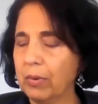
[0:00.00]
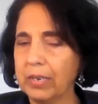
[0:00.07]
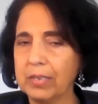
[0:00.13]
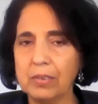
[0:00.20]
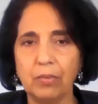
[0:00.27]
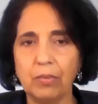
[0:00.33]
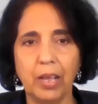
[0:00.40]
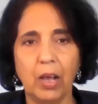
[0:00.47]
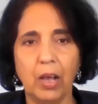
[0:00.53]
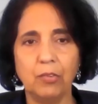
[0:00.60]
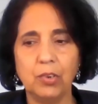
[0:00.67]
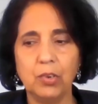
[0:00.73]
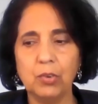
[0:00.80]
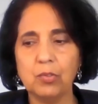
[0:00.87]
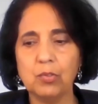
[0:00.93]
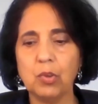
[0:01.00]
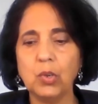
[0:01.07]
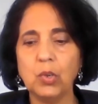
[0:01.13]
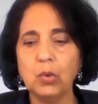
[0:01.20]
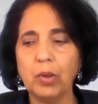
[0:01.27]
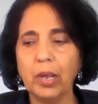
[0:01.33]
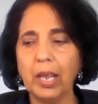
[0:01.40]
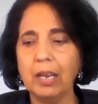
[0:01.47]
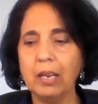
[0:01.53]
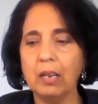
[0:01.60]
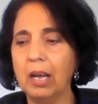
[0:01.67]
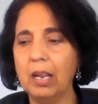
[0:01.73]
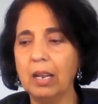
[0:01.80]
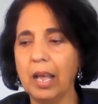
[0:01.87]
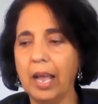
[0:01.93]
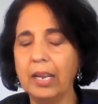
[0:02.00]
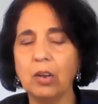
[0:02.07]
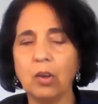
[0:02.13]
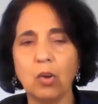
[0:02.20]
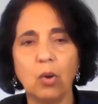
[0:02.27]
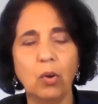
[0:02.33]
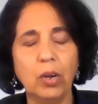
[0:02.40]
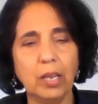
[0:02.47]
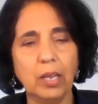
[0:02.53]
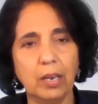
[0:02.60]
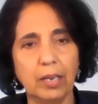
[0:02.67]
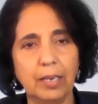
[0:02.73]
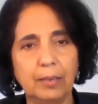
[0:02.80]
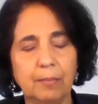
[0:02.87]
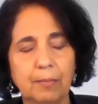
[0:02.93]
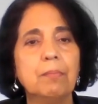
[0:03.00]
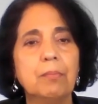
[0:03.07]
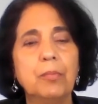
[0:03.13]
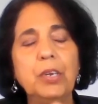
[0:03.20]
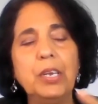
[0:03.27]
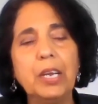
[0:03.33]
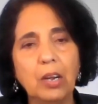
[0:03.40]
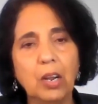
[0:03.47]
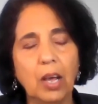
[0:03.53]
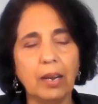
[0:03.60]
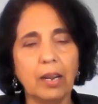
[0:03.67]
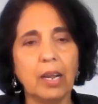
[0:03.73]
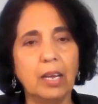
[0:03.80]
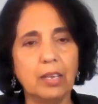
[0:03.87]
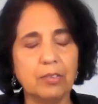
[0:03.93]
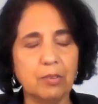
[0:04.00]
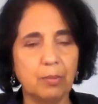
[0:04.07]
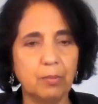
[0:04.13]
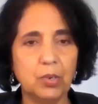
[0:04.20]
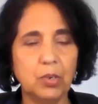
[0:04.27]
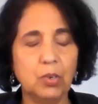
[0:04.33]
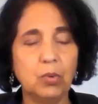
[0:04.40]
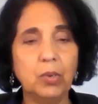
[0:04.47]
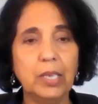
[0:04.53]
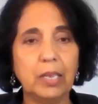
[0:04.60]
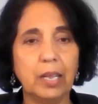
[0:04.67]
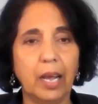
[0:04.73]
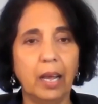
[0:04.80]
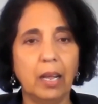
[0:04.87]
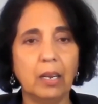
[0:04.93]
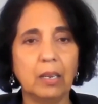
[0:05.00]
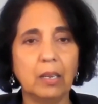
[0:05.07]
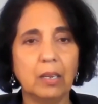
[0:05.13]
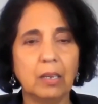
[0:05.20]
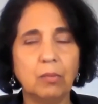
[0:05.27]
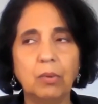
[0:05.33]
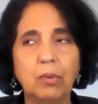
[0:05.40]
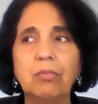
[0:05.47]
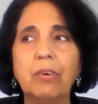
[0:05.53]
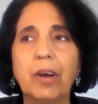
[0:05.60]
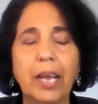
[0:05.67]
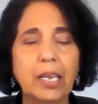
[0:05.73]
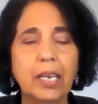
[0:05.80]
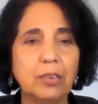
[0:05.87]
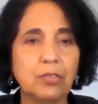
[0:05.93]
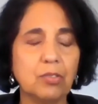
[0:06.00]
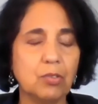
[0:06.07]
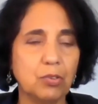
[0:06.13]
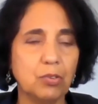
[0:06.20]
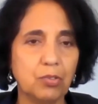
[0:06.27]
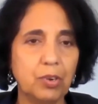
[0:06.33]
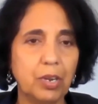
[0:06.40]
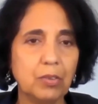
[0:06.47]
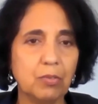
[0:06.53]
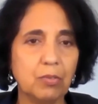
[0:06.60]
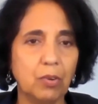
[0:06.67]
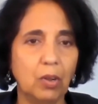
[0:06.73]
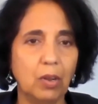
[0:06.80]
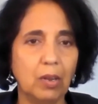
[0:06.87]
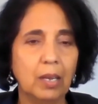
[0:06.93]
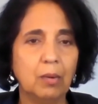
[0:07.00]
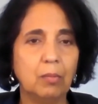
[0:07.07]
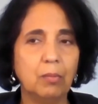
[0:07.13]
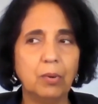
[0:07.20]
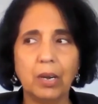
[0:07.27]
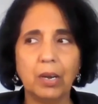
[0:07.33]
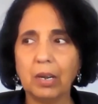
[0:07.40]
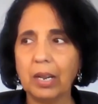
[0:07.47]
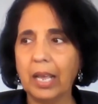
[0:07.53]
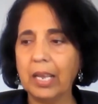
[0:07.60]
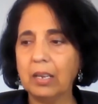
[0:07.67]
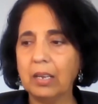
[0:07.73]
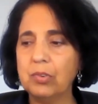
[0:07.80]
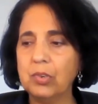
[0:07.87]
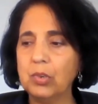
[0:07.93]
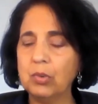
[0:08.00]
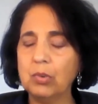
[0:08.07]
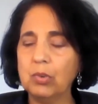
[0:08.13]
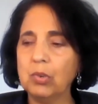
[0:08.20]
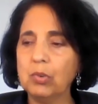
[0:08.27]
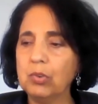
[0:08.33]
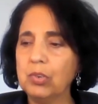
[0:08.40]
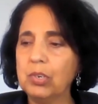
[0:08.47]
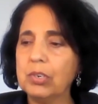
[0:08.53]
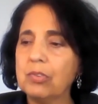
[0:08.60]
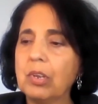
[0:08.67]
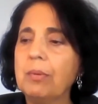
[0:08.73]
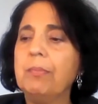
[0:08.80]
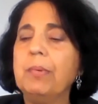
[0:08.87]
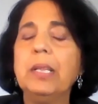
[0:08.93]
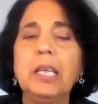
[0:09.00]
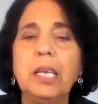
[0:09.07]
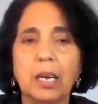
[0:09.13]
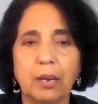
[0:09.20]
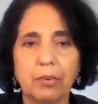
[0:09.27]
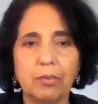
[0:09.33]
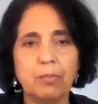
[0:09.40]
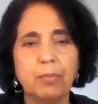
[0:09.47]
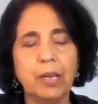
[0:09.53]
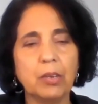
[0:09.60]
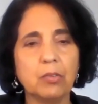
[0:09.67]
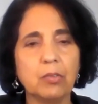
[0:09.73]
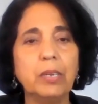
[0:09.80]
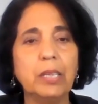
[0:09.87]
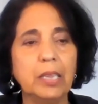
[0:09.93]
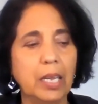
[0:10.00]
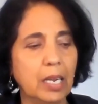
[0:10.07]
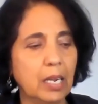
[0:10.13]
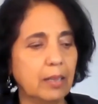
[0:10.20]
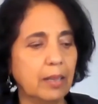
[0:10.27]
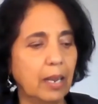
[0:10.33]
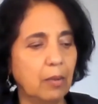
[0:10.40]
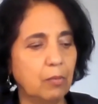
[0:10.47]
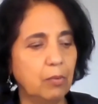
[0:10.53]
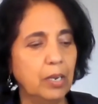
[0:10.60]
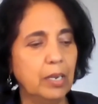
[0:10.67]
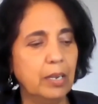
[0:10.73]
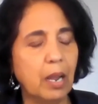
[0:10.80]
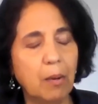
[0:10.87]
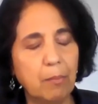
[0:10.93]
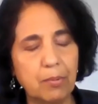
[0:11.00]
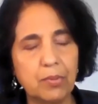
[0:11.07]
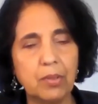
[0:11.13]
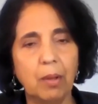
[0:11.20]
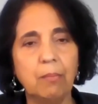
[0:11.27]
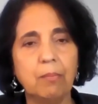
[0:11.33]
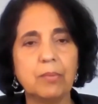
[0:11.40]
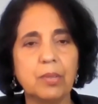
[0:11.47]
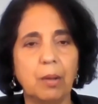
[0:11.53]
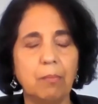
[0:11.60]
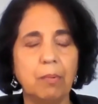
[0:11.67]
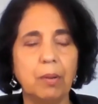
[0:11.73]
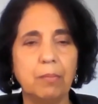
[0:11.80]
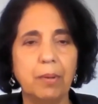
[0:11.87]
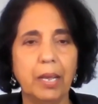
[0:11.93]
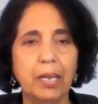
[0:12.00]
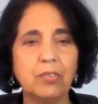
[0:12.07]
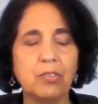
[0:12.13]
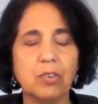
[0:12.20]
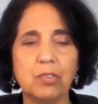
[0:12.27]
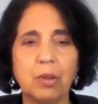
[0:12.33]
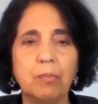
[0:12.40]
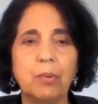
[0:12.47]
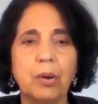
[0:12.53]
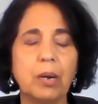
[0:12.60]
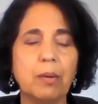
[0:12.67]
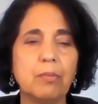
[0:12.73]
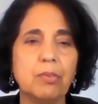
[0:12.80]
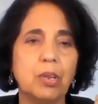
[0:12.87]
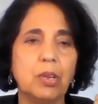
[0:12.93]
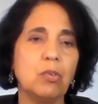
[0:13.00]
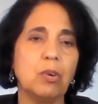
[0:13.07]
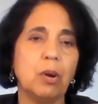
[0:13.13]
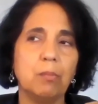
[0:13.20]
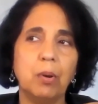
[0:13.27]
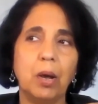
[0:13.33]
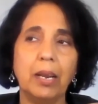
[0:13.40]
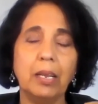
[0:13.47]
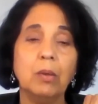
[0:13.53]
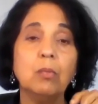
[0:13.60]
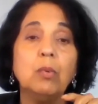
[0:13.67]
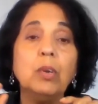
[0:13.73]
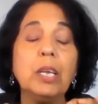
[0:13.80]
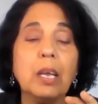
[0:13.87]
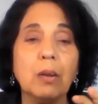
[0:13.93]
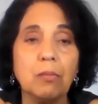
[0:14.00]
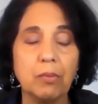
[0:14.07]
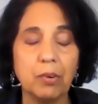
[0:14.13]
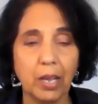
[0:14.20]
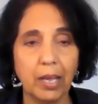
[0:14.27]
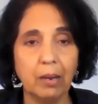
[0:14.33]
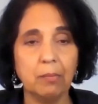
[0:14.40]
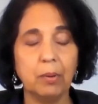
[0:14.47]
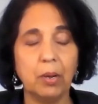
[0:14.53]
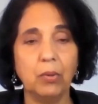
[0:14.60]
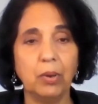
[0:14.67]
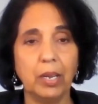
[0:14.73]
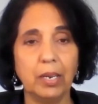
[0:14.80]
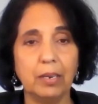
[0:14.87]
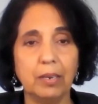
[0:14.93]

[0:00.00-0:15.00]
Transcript: what's around you so you can align accordingly. We are not accustomed to doing that. We find it's too stressful. We're like, you, you just give me the herbs because we think that if we dump some supplements or some herbs into our body, we can forget about it.